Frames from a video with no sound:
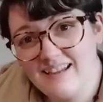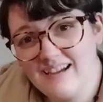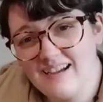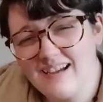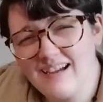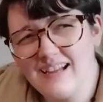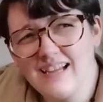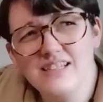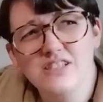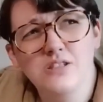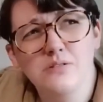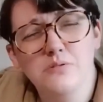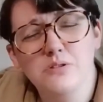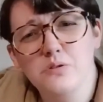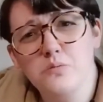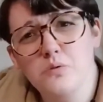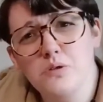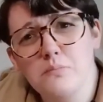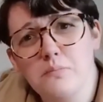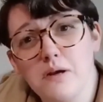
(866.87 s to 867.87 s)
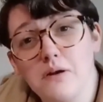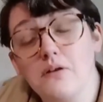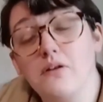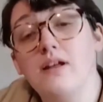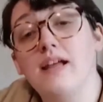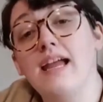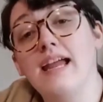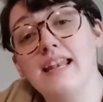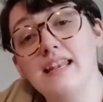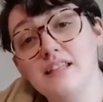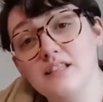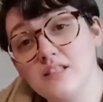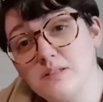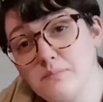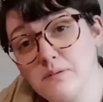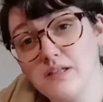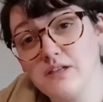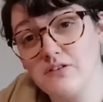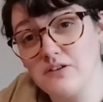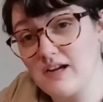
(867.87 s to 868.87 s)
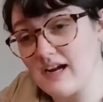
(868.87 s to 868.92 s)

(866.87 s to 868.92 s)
actually it was the wood barrel, and the splinter got